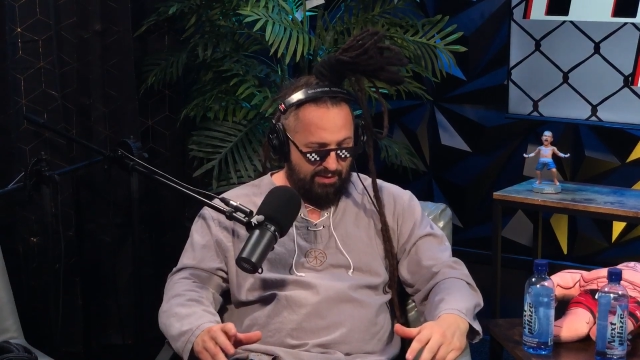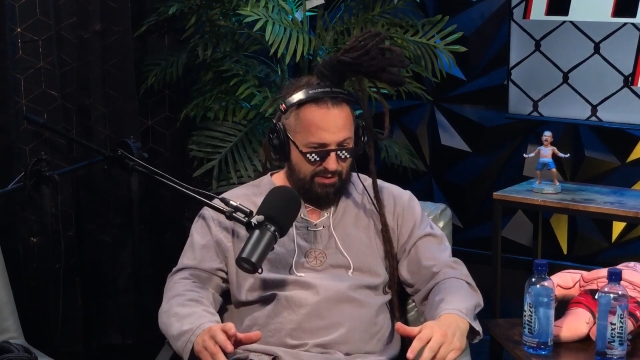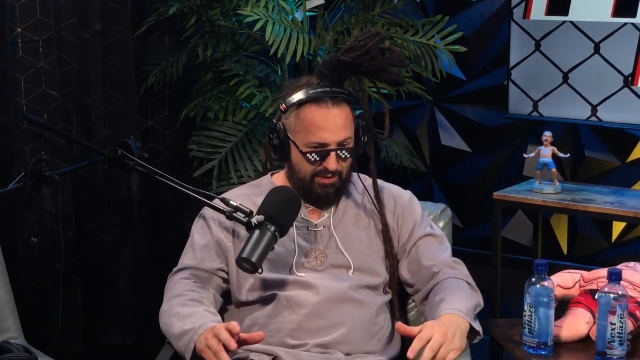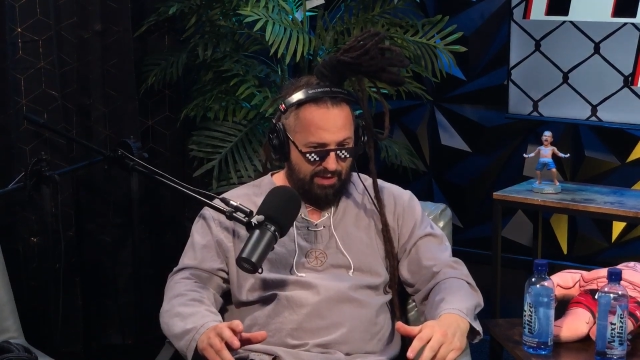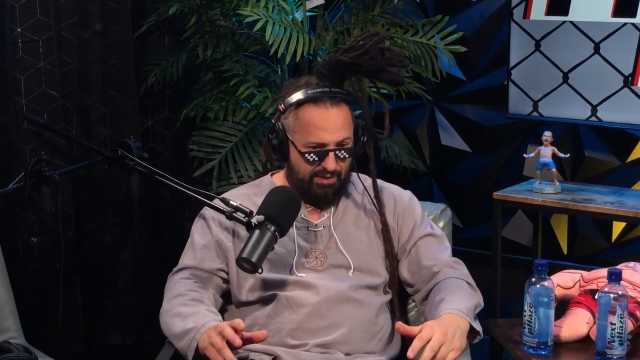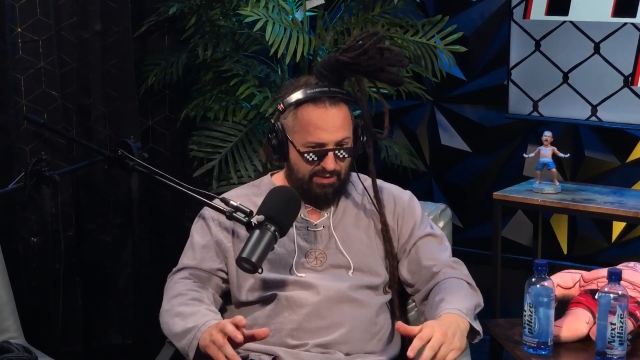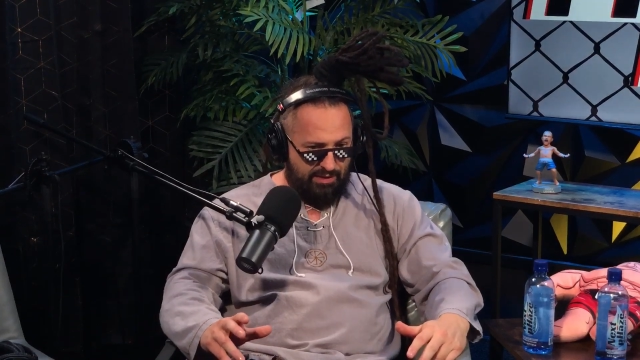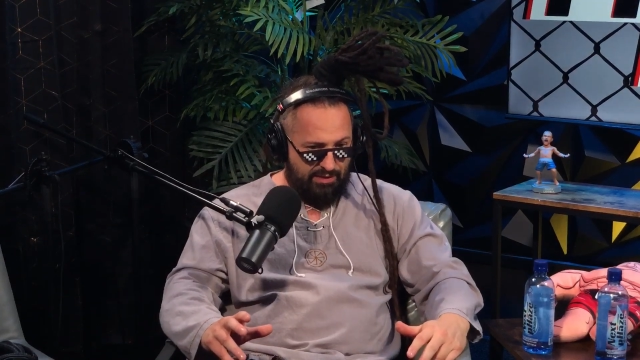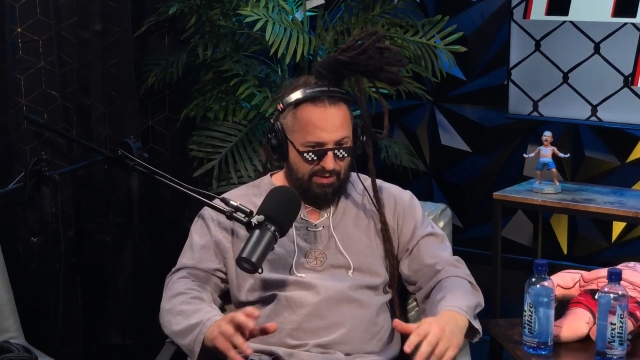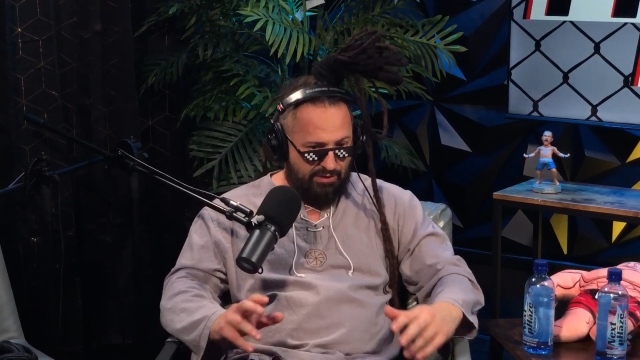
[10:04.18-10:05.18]
that
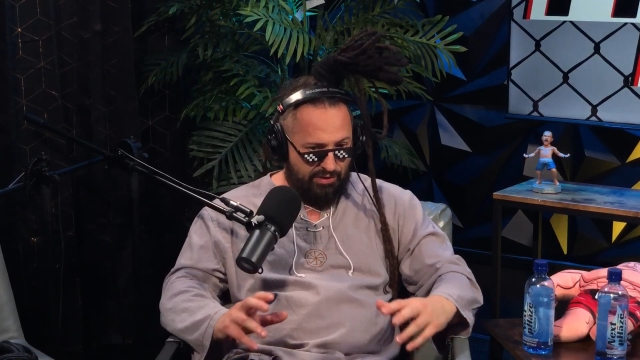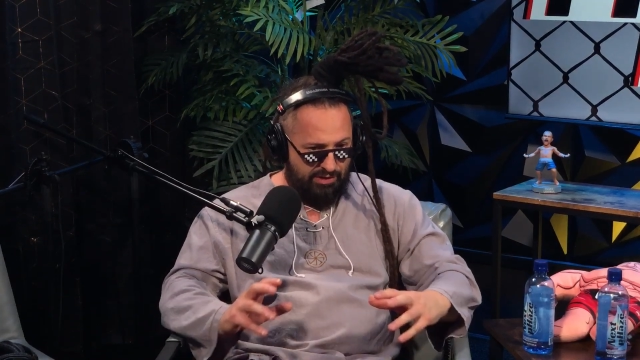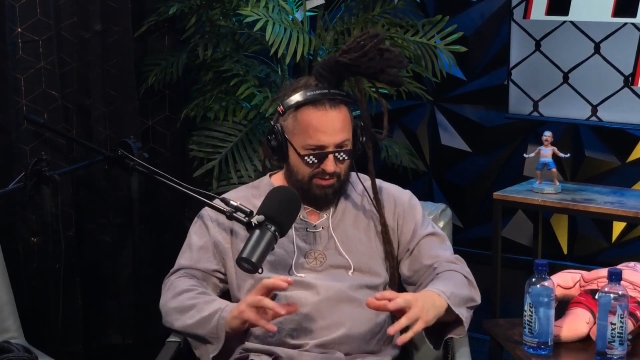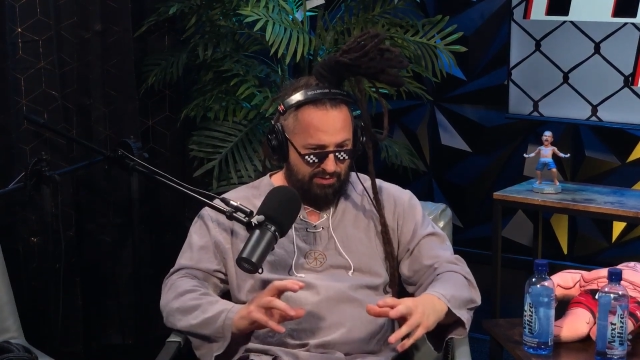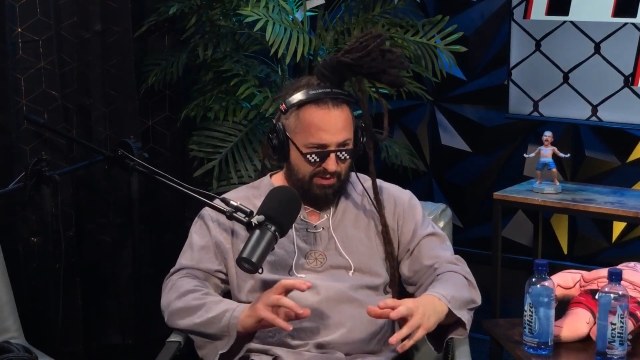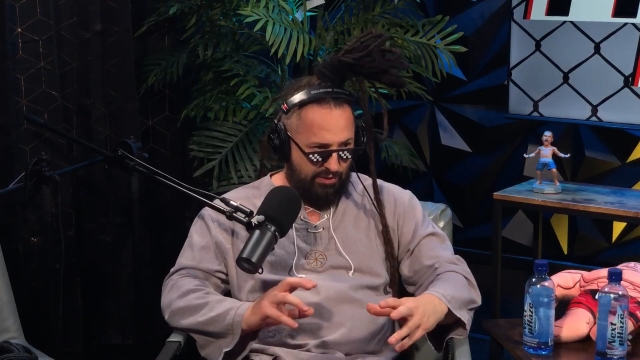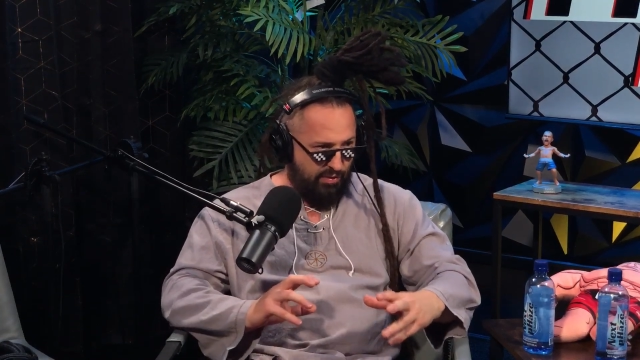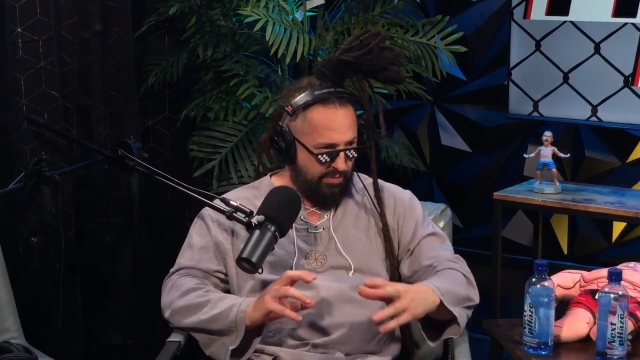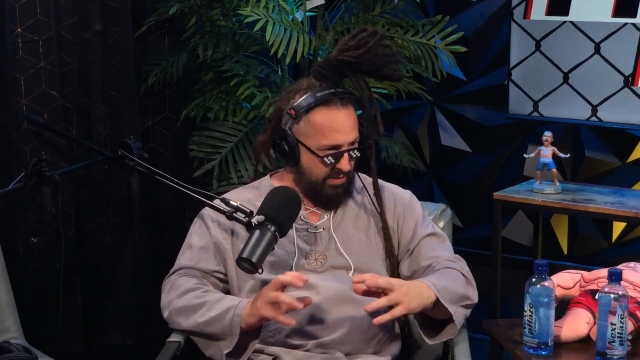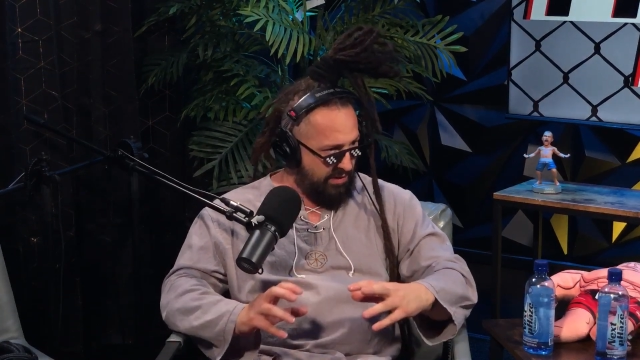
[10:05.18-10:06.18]
in jiu-jitsu, the
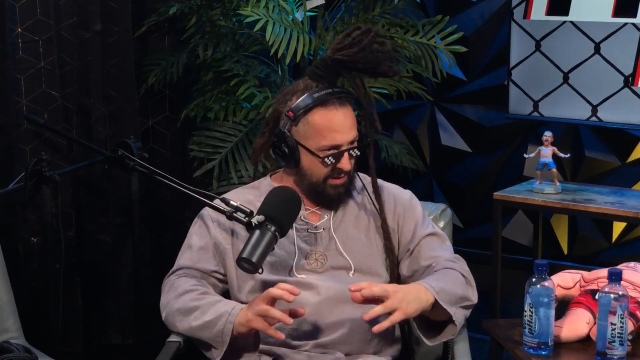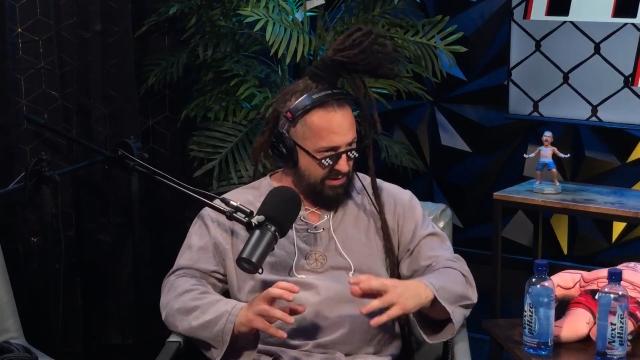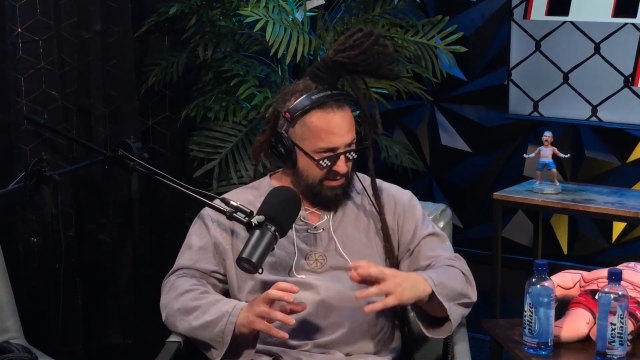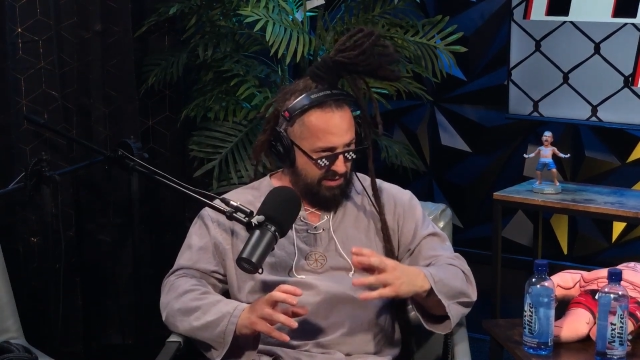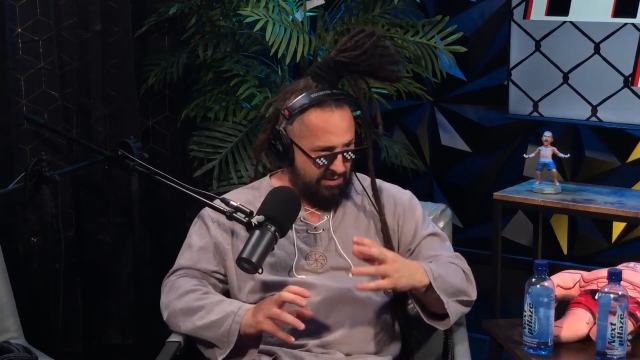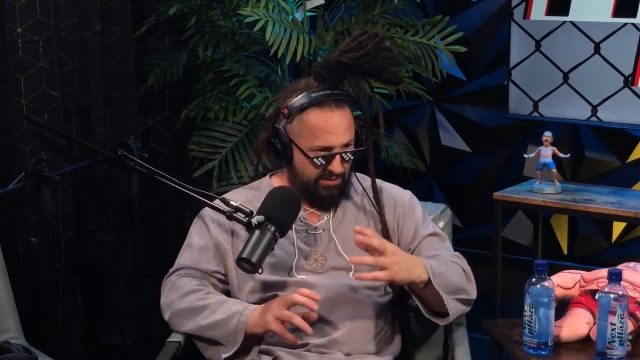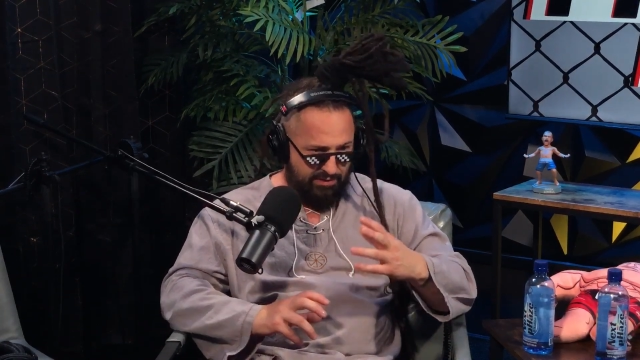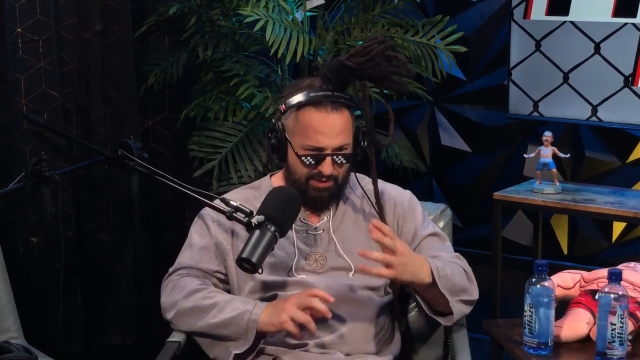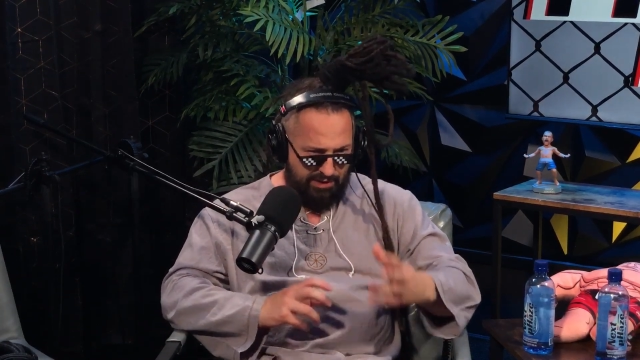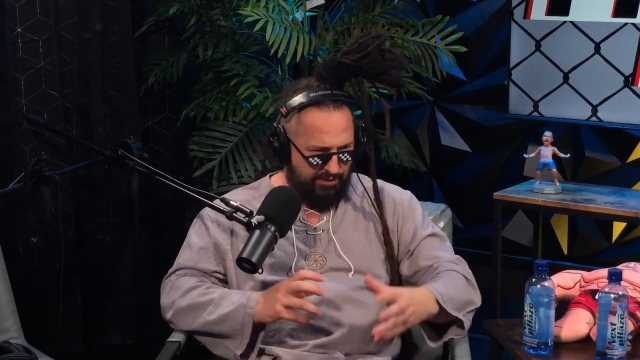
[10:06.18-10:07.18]
community is
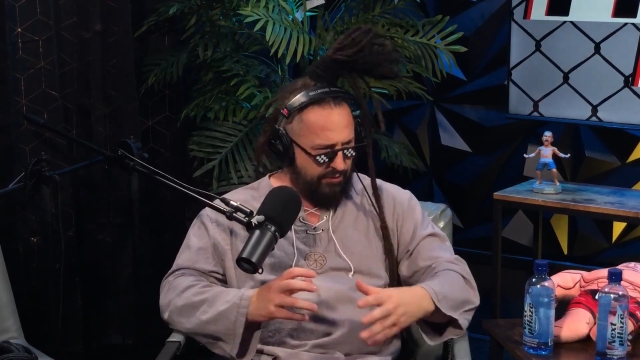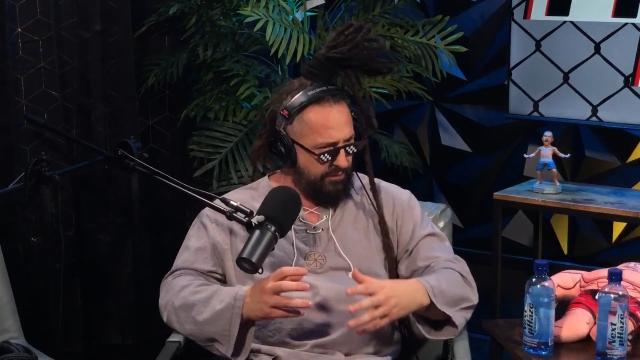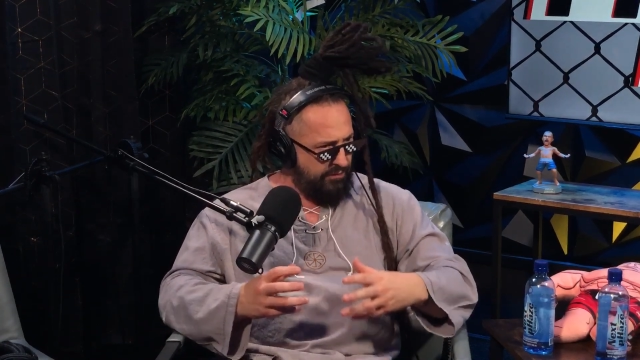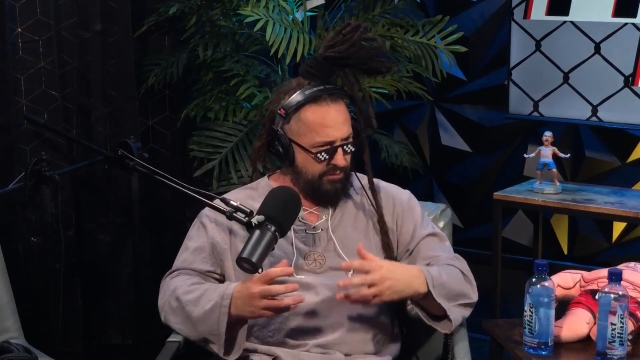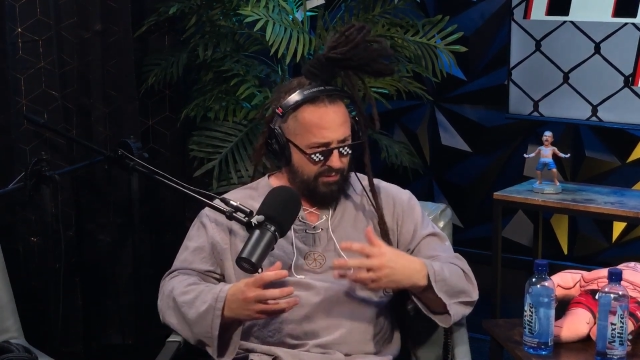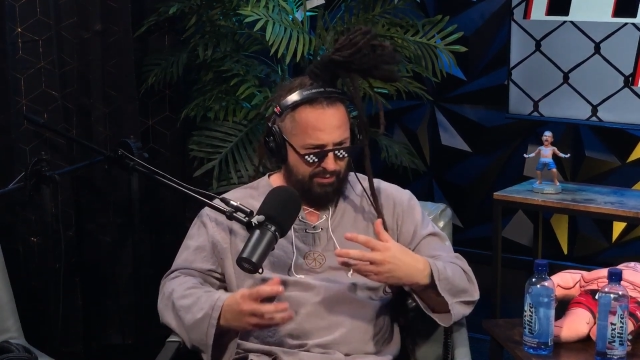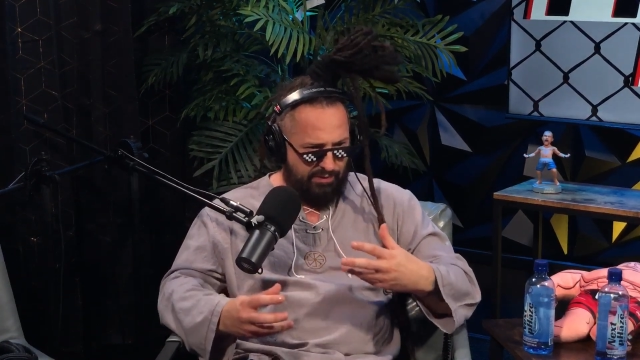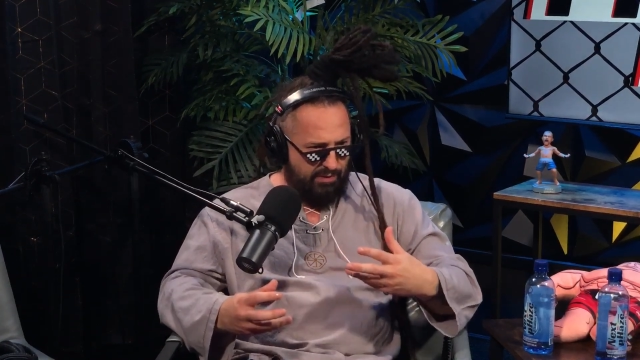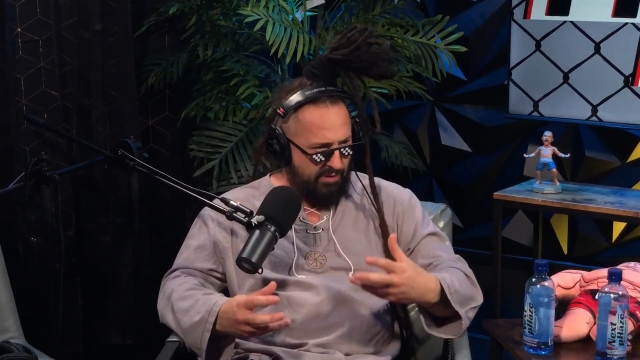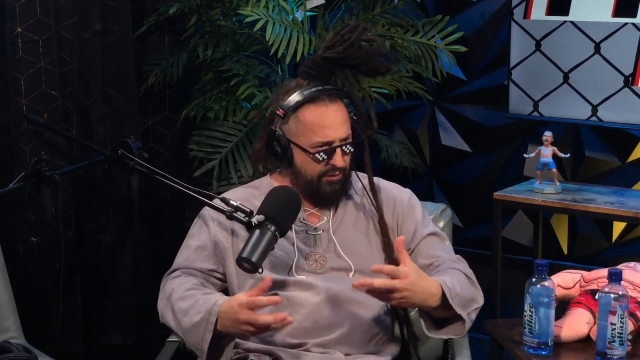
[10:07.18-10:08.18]
really
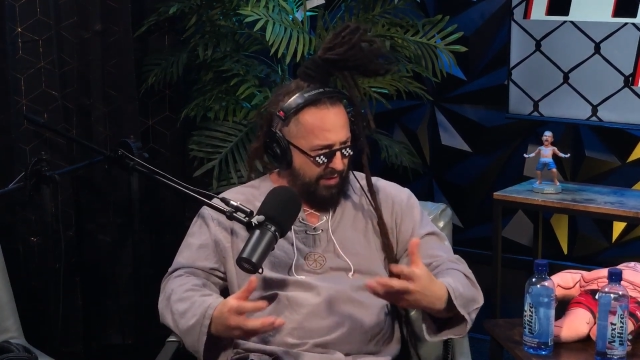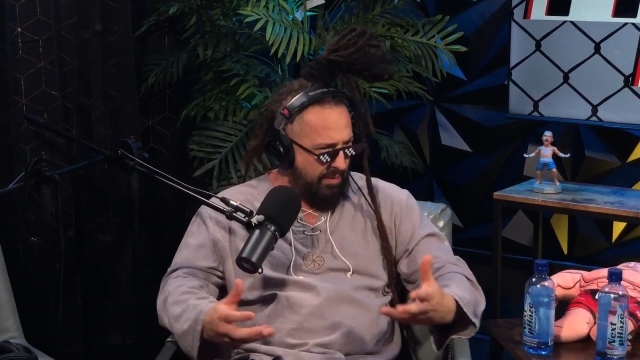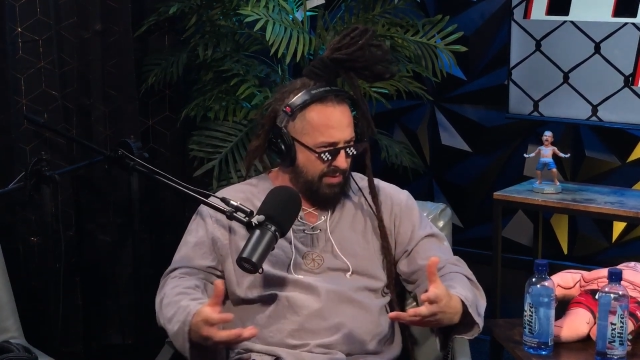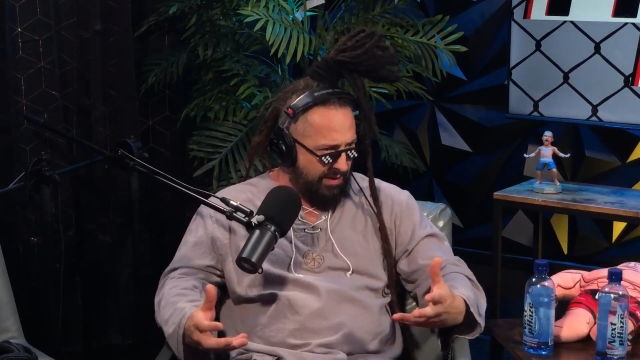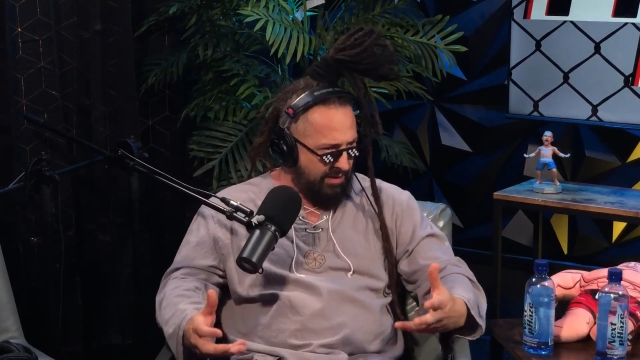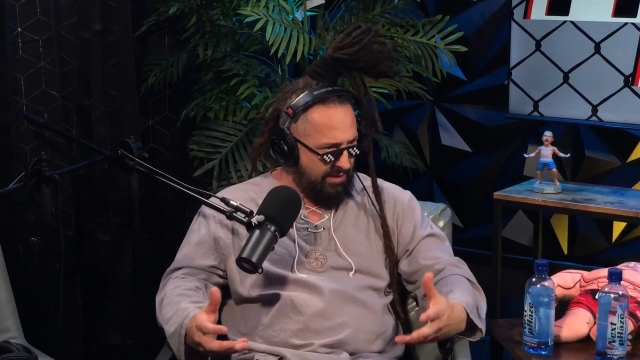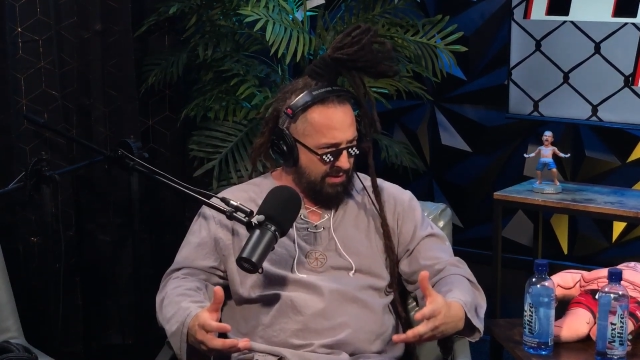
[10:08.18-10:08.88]
a family.